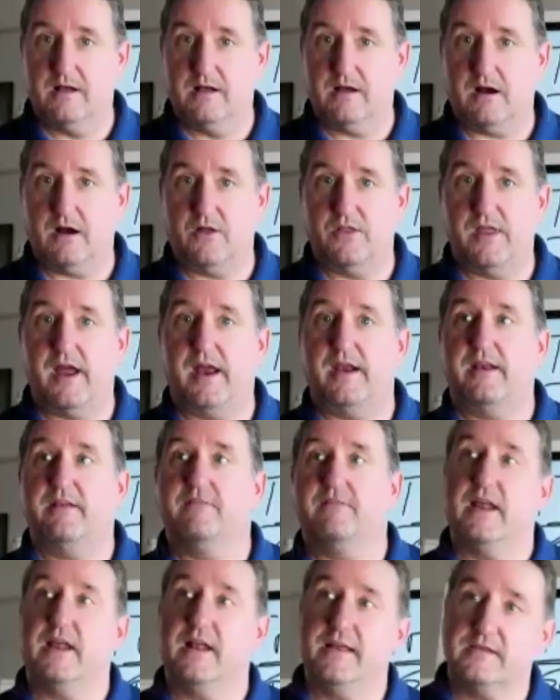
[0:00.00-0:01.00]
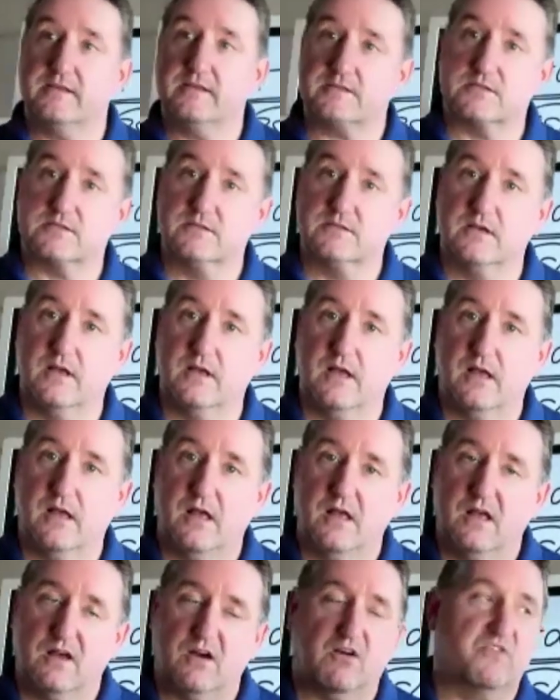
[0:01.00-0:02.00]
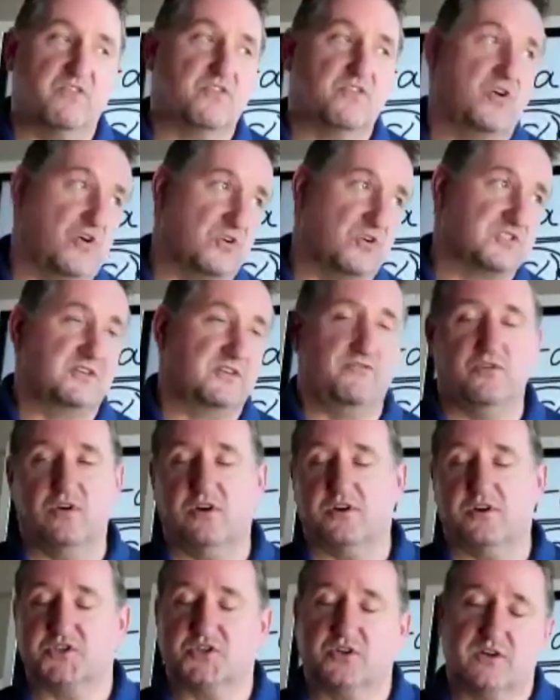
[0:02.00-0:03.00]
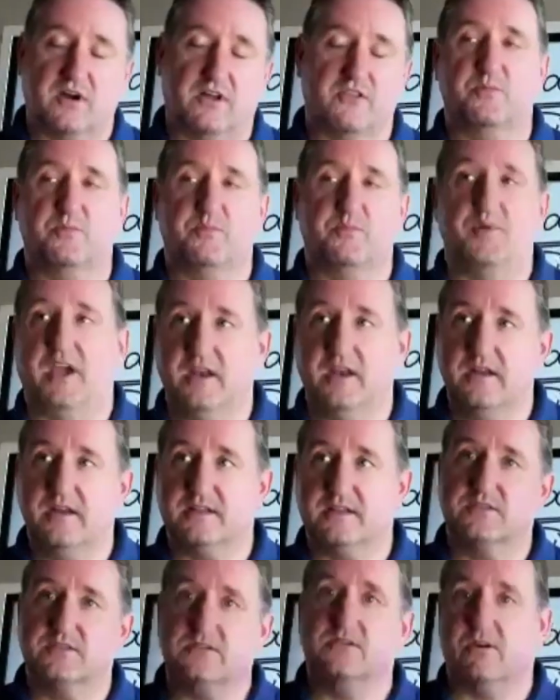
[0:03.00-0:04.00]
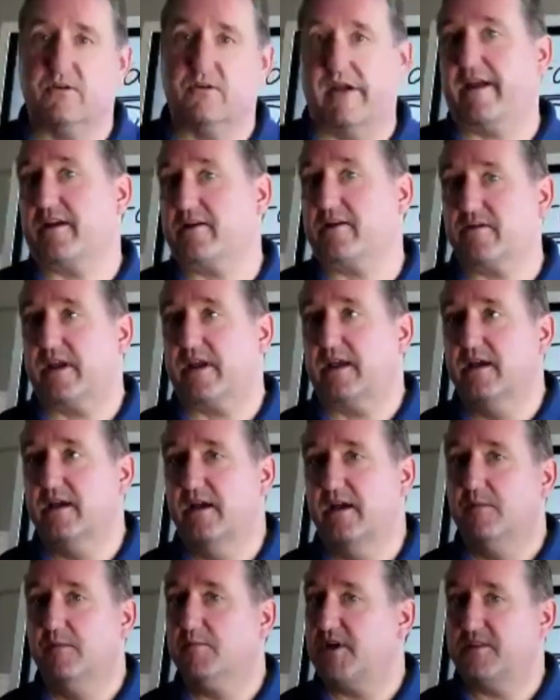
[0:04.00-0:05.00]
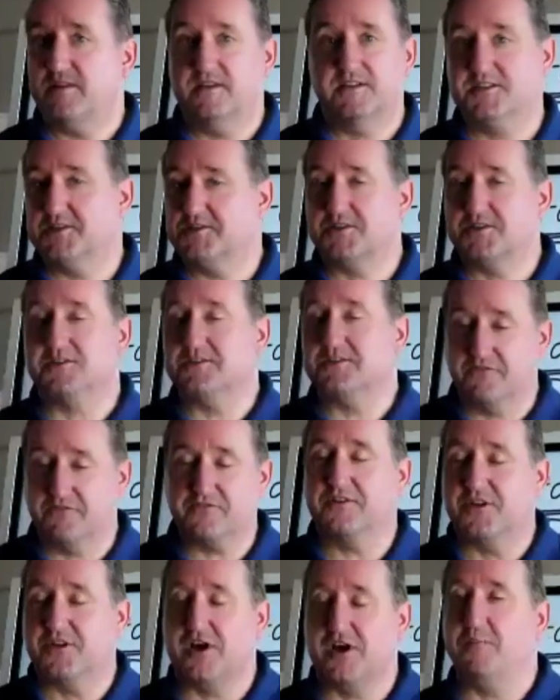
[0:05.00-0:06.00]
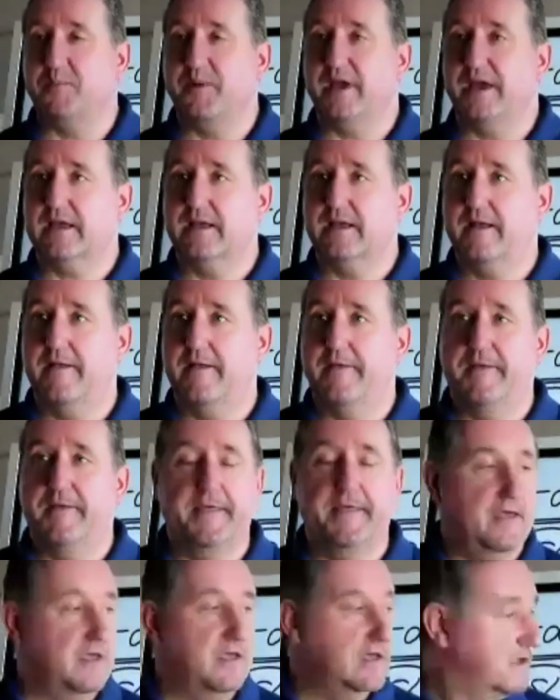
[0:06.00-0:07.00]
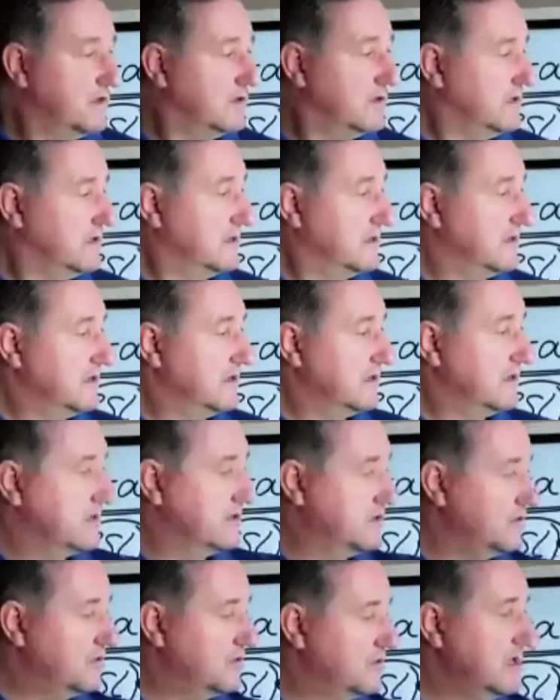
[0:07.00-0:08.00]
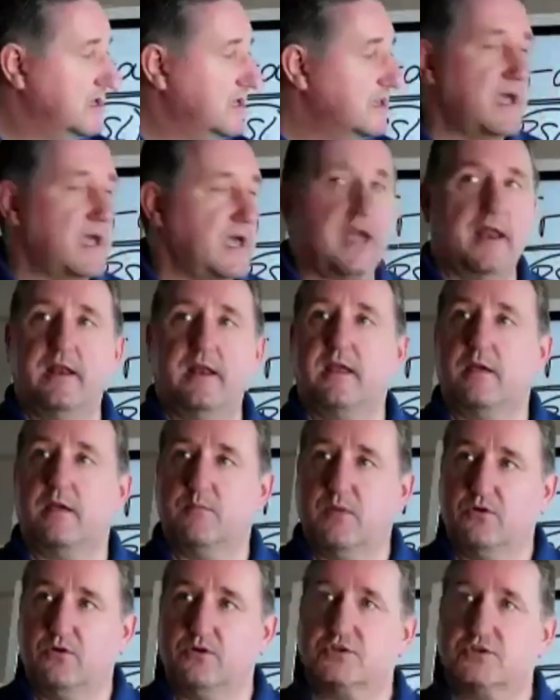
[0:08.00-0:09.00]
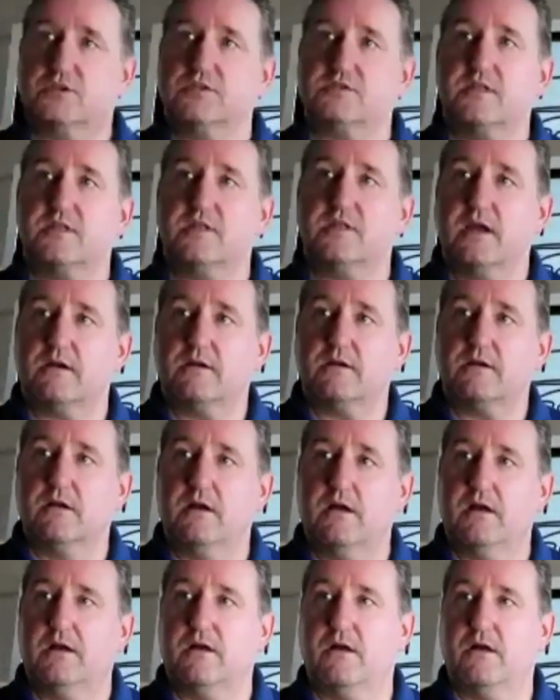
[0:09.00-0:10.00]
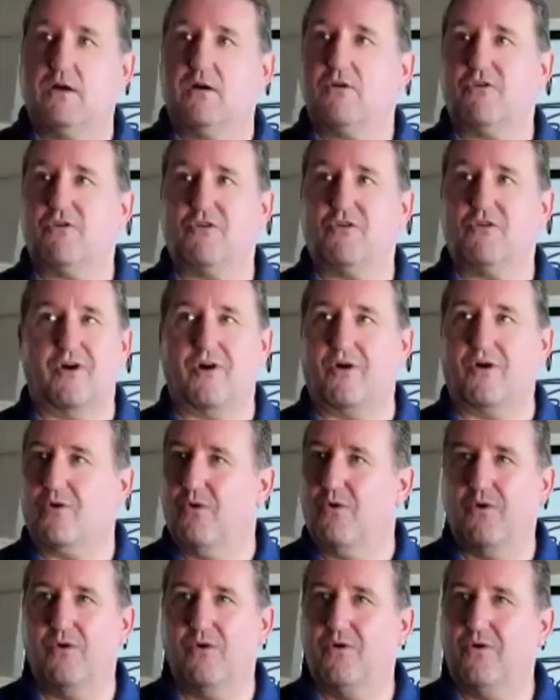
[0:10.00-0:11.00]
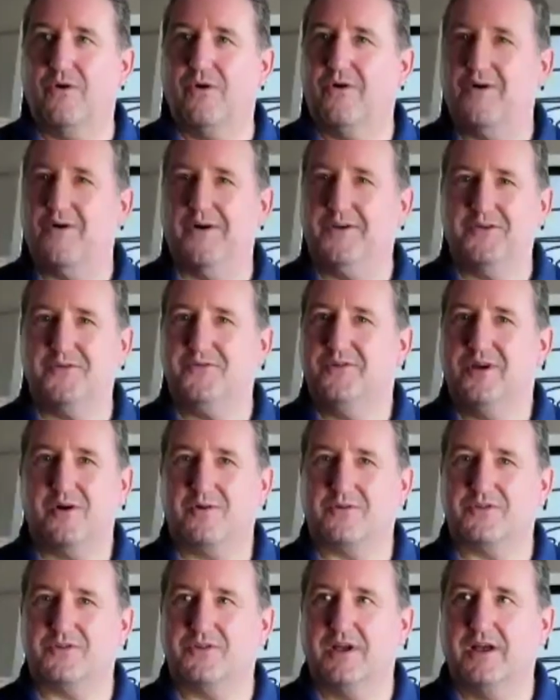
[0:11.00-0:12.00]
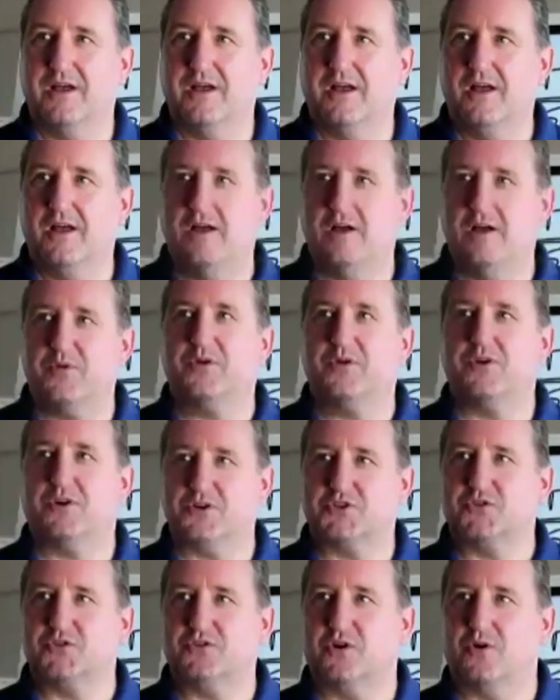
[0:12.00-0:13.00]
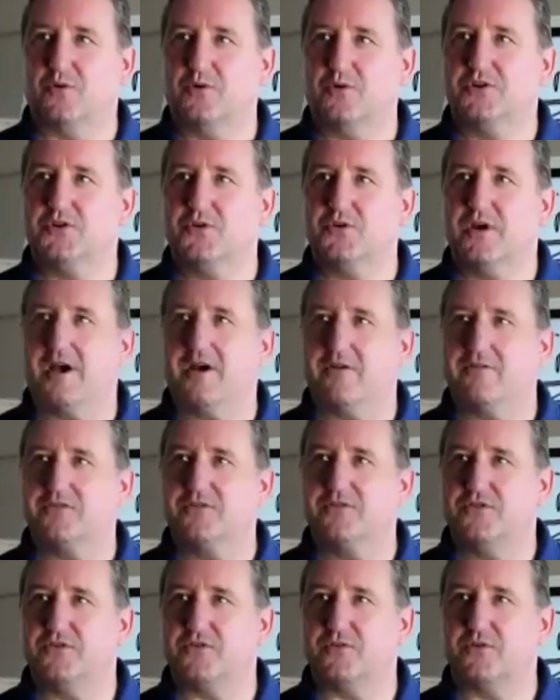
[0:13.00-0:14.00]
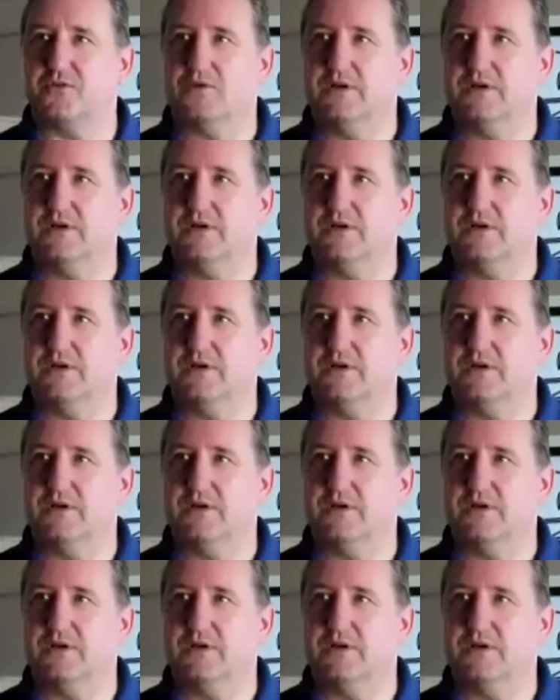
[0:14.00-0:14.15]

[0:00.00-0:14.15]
Are there any feelings? Of course, if you are surrounded by idiots, you are angry. But this is a different topic. Do you need any emotions there? No, you don't, because you know what you have to do.